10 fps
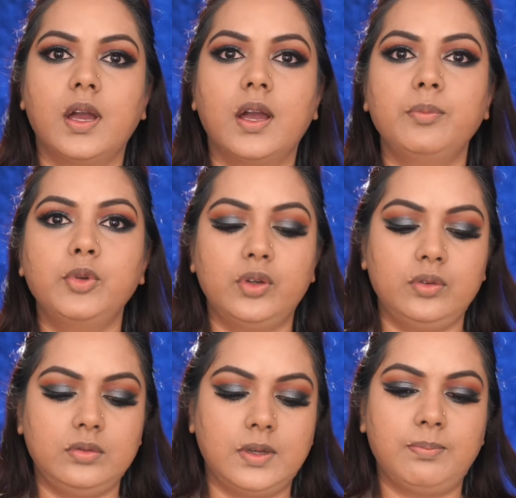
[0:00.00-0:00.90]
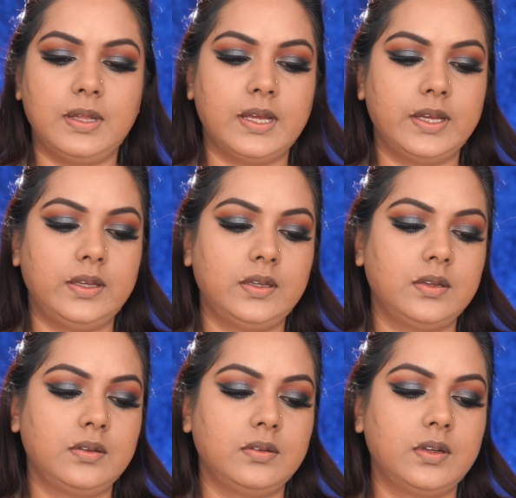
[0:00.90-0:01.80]
I'm going to apply
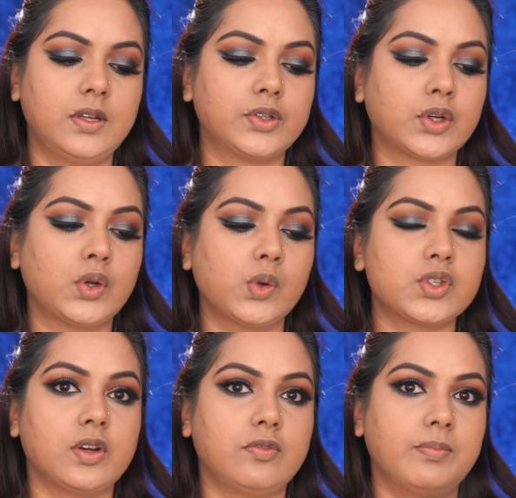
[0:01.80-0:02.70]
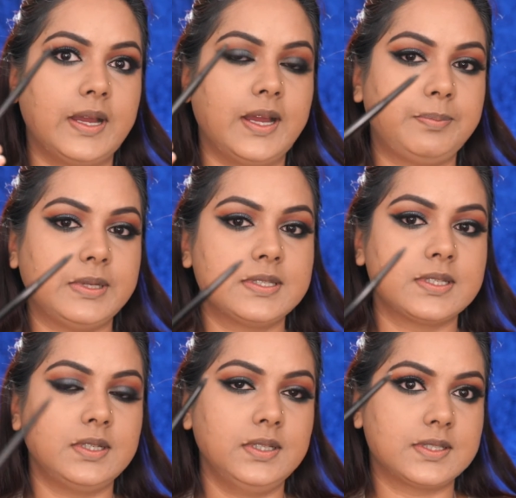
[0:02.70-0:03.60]
another coat of my eye
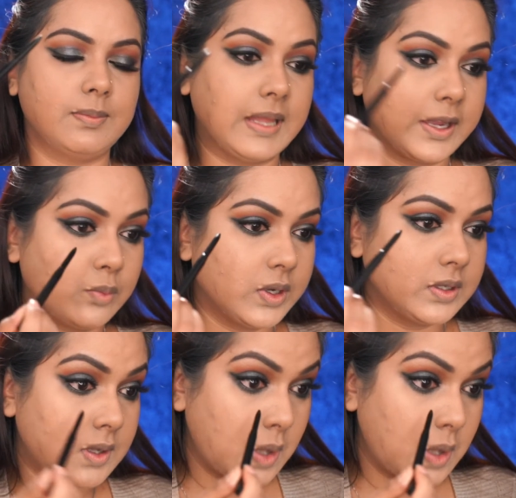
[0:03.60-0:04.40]
pencil, it's a black one,